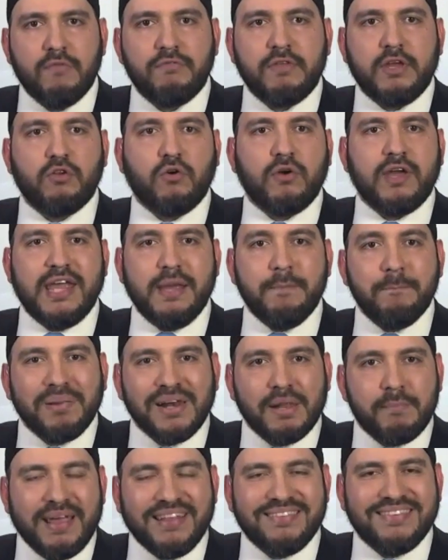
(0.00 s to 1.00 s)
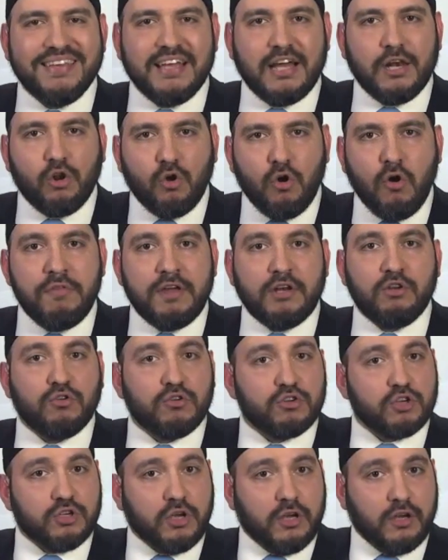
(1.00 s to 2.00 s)
They're not implementing a law. Should They're they
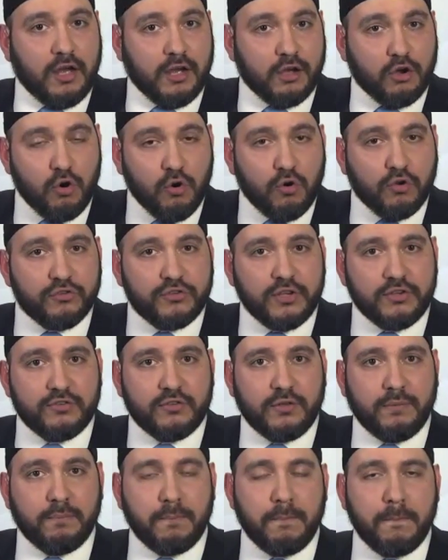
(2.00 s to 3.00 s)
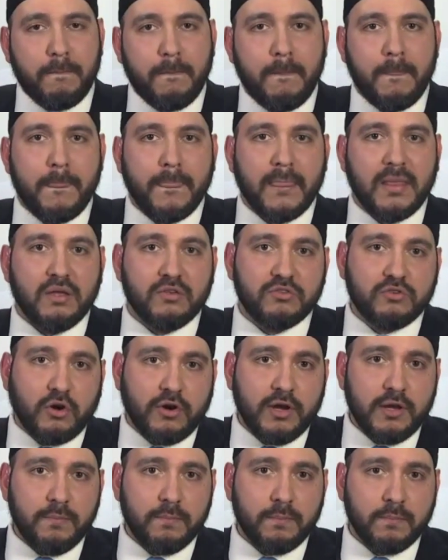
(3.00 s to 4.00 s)
not be allowed a, a court to? system. Sorry.